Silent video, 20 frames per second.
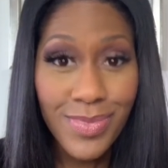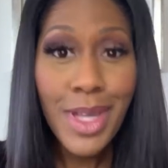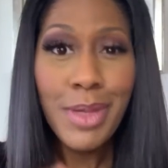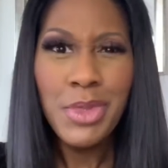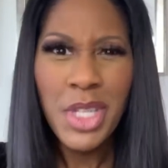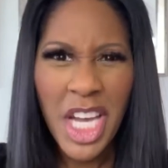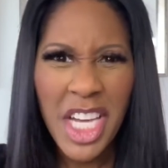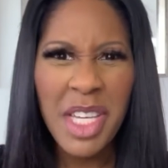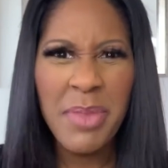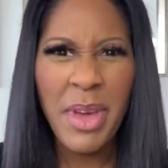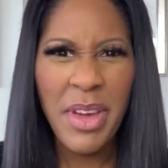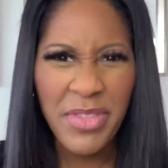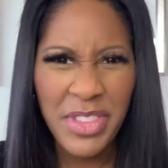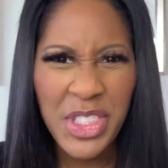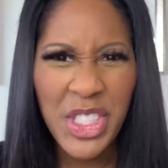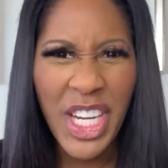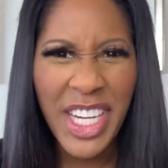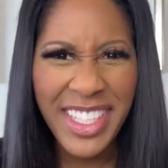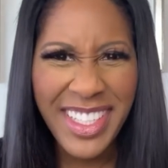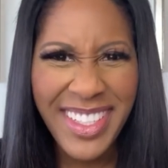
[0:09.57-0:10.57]
I'm talking about
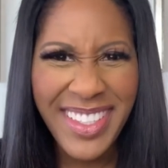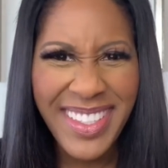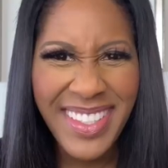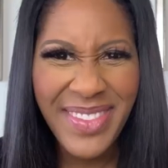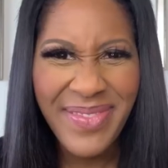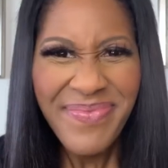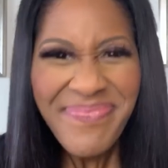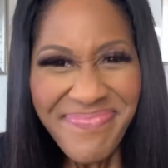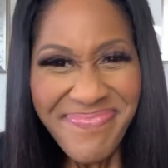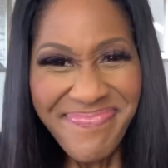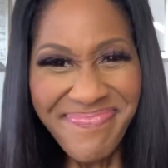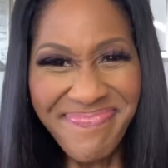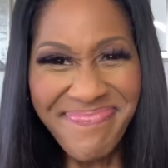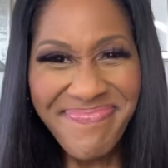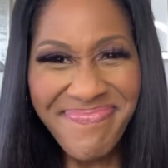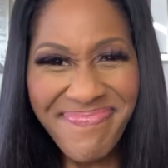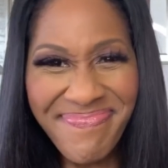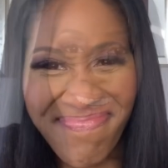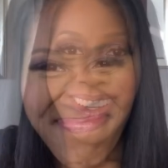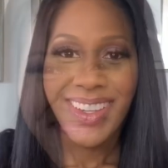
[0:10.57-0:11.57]
vaginas.
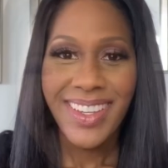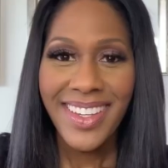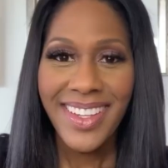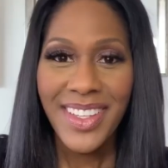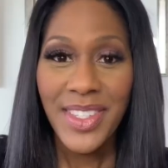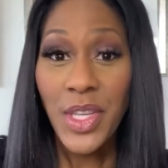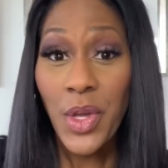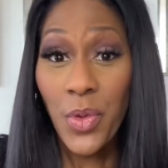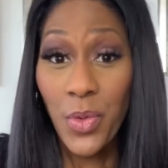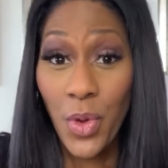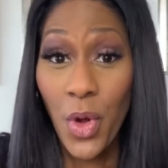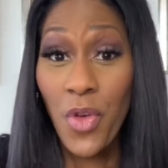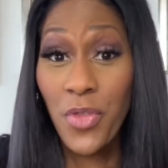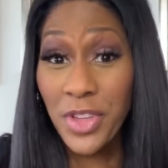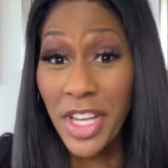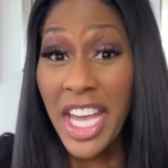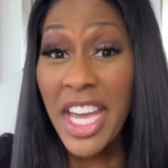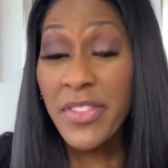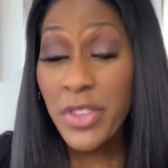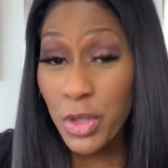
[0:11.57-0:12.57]
So
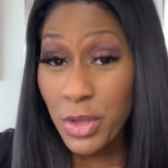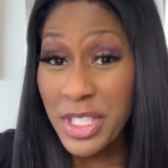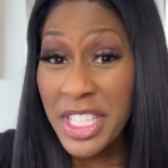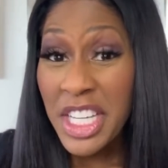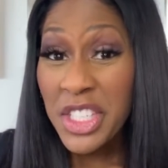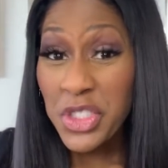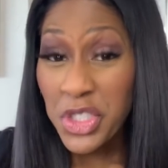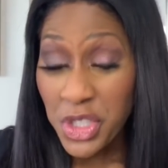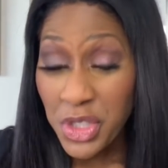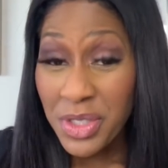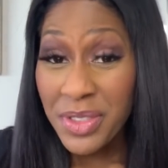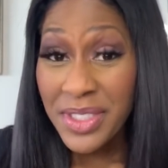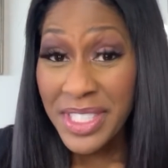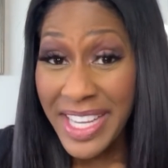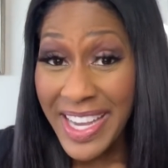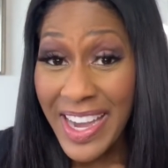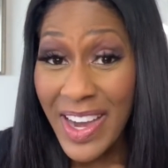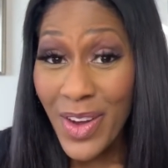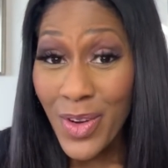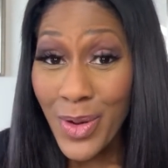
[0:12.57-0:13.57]
hopefully I have your attention
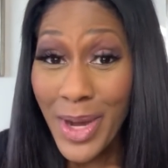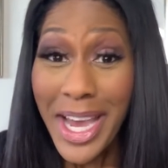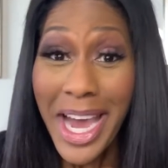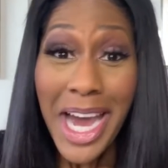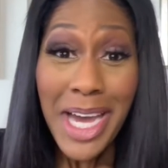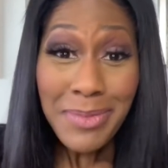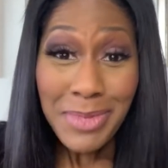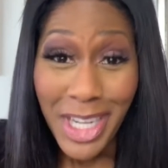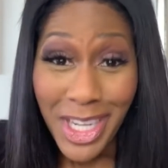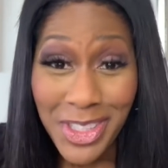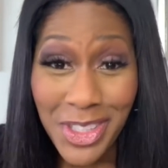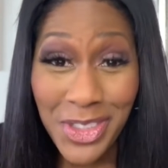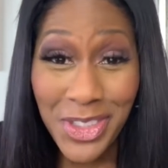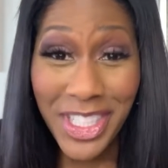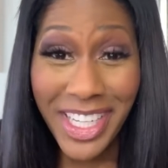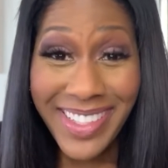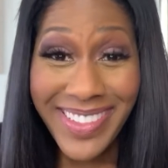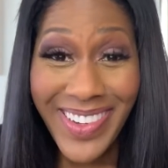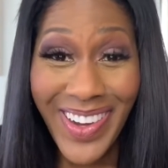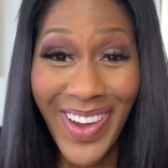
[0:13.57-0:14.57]
now. I'm Dr.
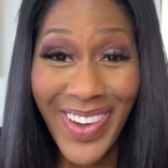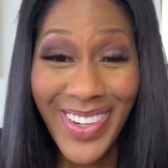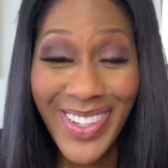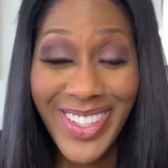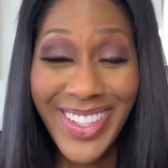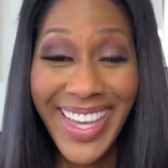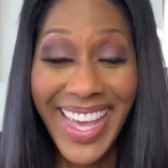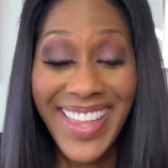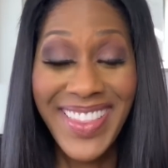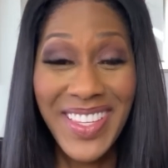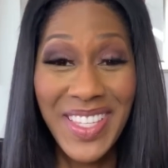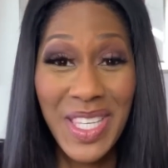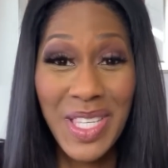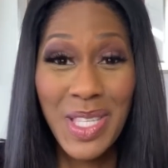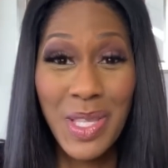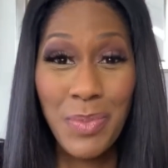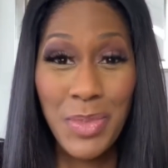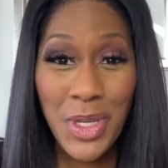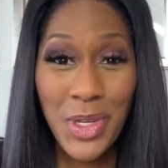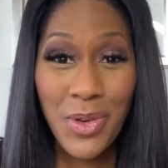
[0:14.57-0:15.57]
Jen Caudle, and this
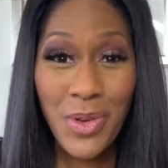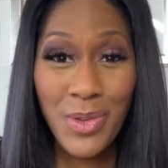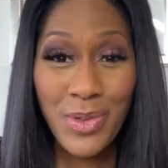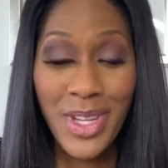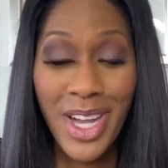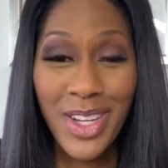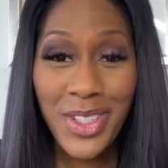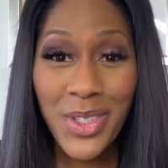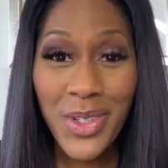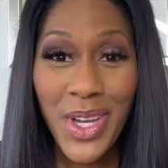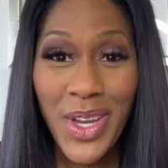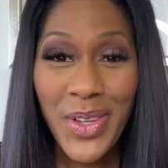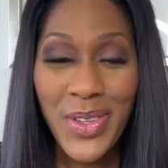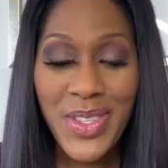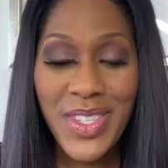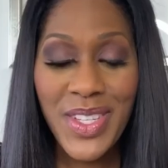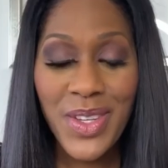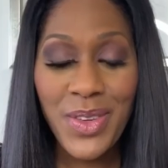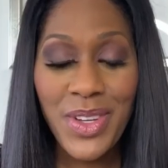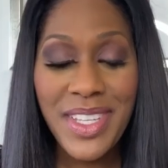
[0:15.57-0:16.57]
is the Be Your Own Doctor
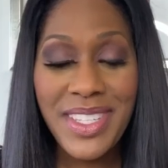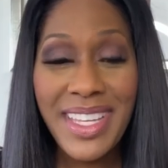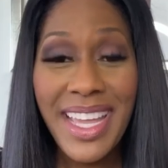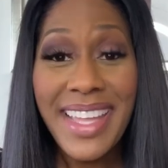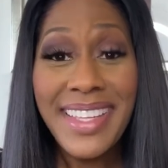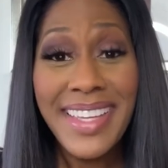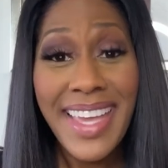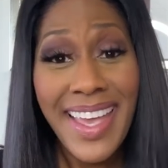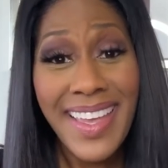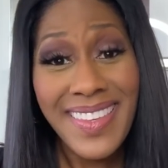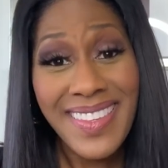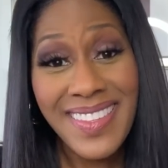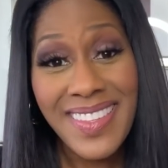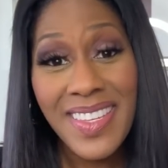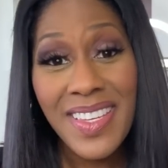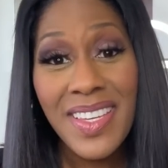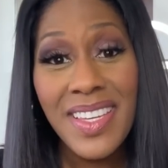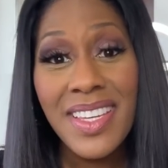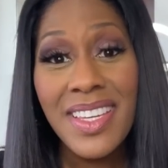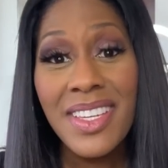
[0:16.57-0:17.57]
Health series. And
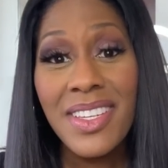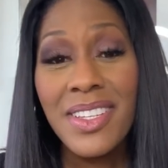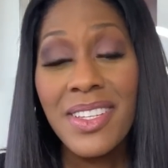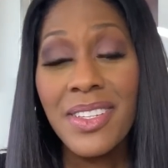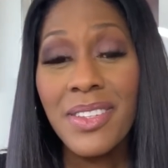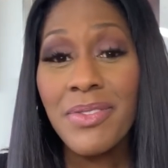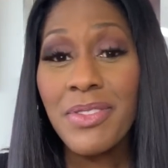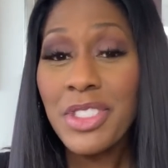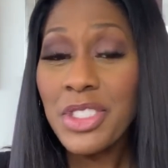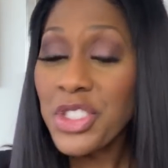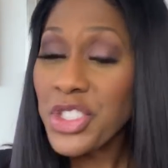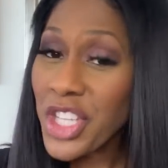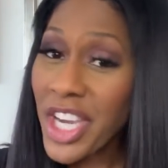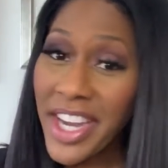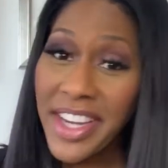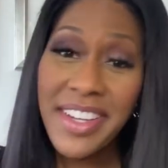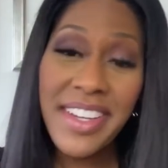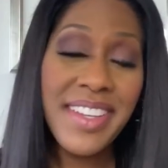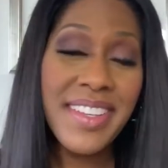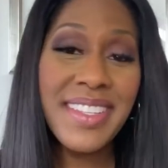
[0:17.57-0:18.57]
yes,
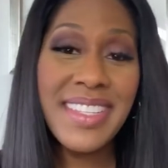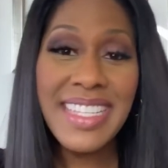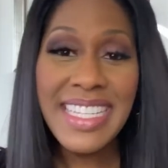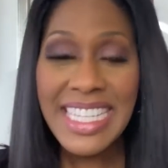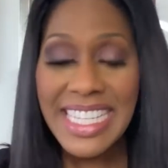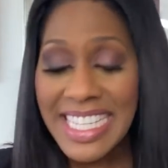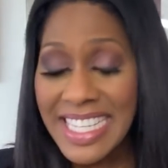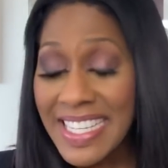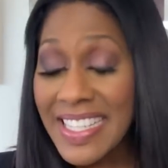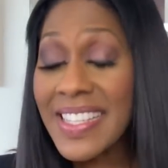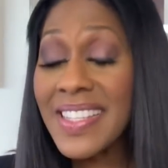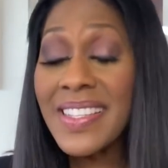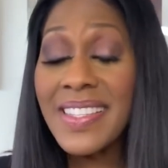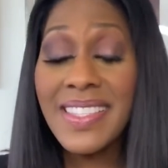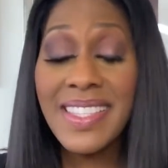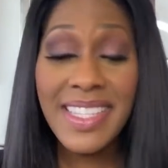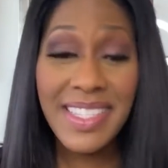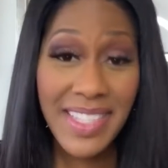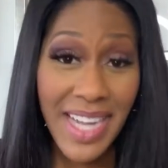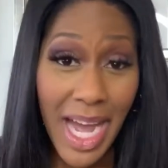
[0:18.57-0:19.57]
vaginas
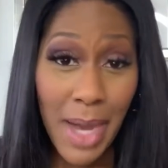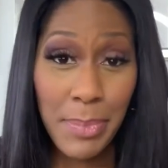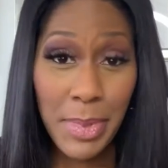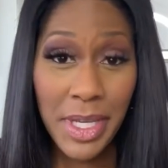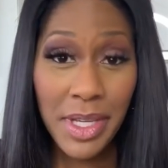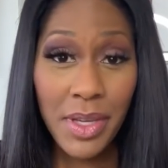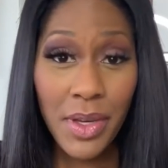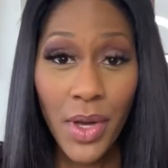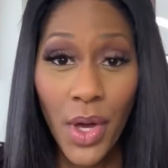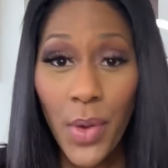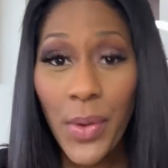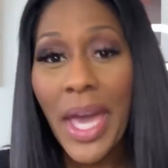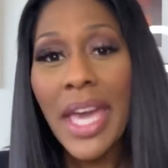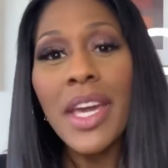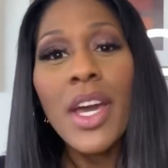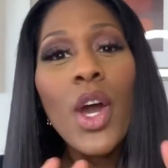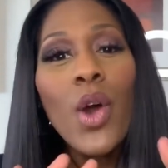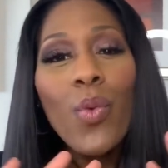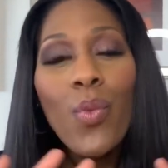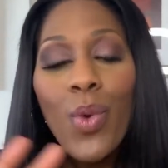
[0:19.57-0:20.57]
is the topic.
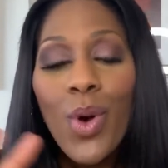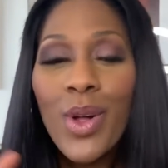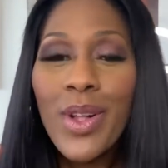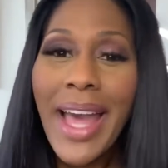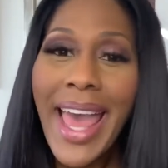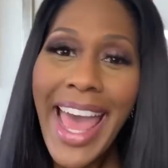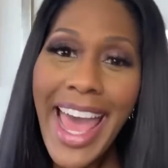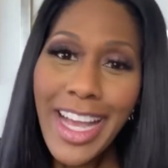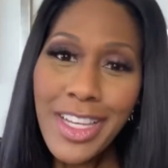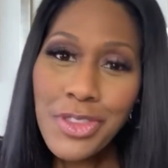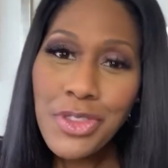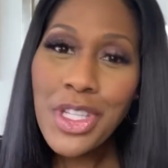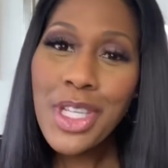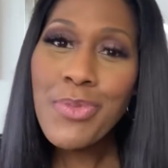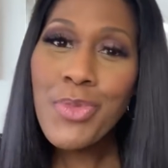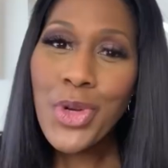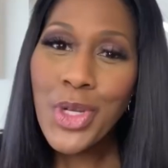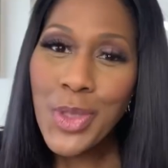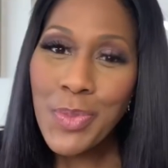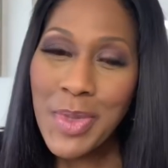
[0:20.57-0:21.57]
Okay, well, actually
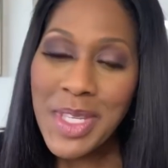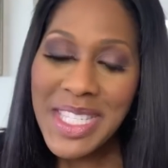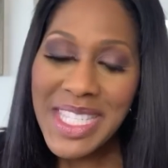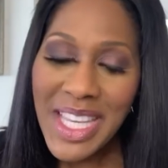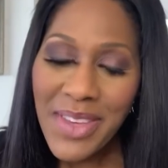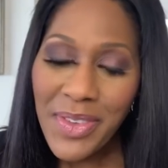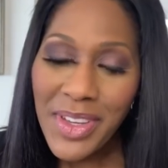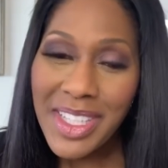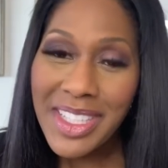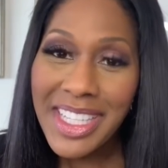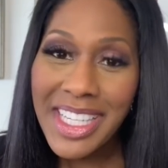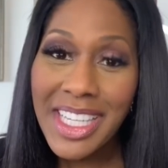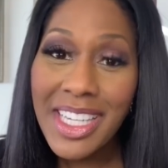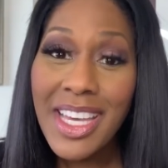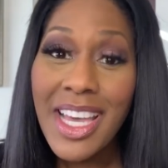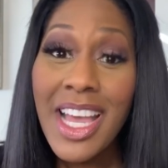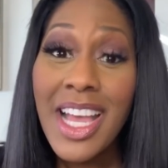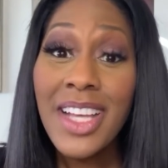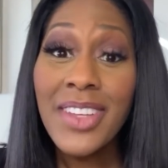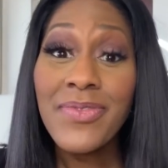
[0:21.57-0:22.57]
more
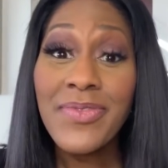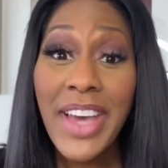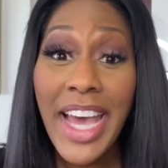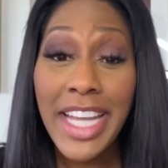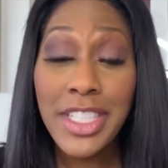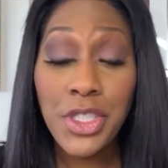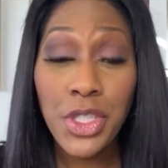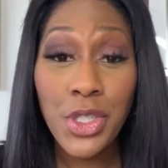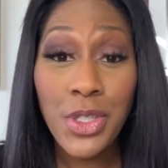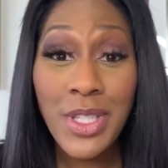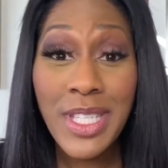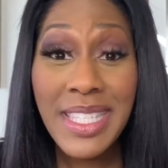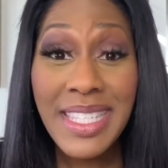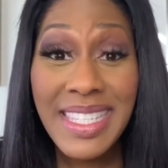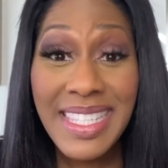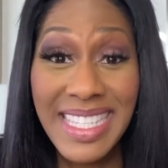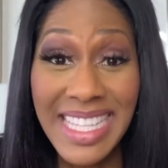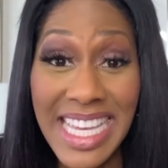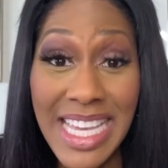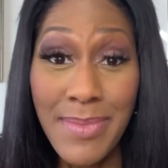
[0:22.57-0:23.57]
specifically, vaginal
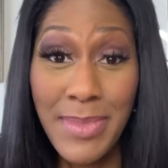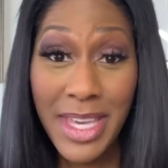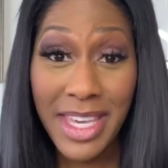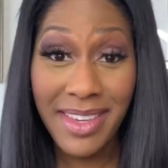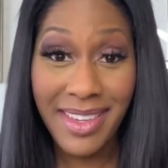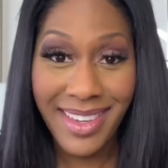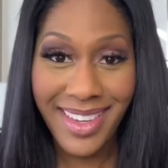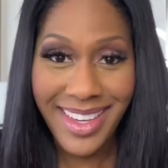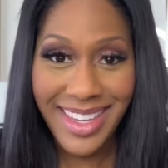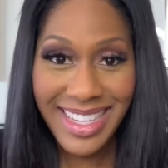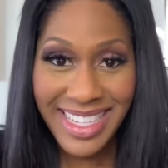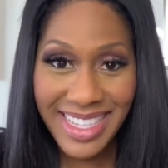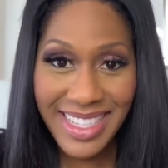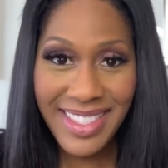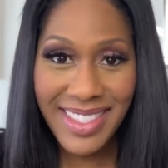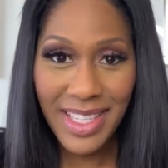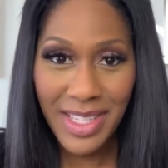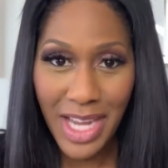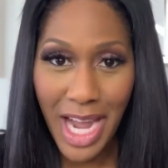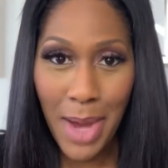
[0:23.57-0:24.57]
steaming
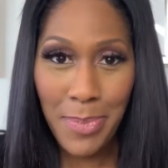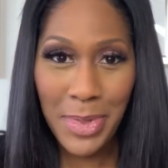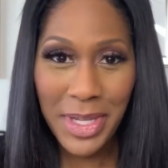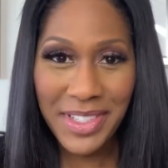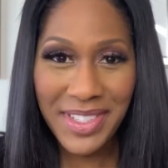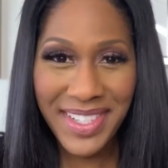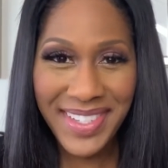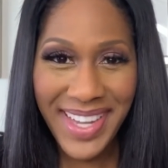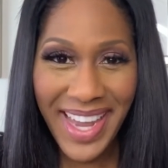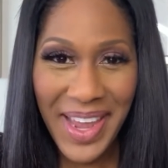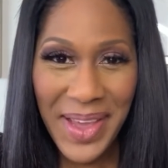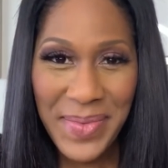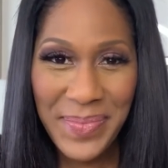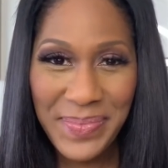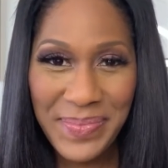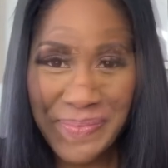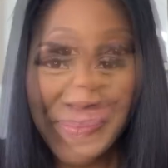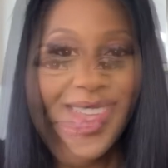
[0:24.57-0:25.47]
is the topic today.